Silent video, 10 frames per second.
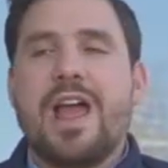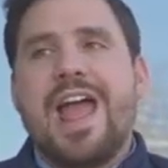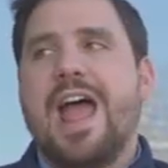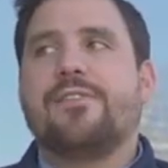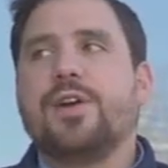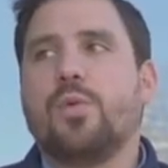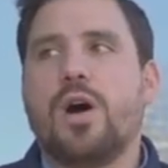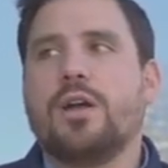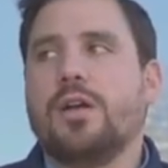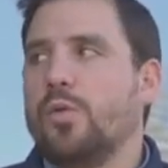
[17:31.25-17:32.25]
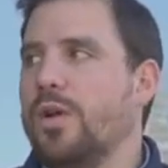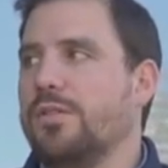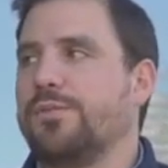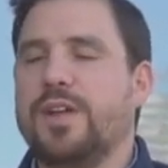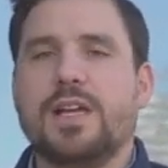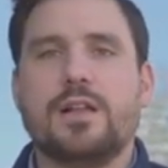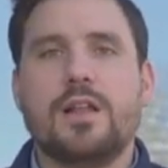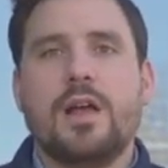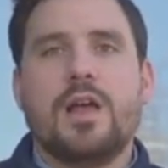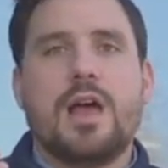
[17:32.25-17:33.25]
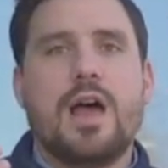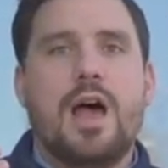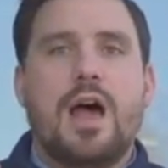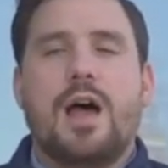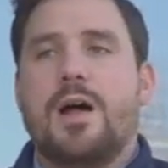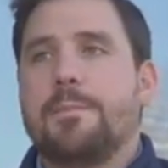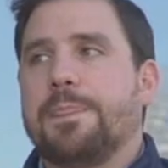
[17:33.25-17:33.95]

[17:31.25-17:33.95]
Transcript: Everyone will feel um,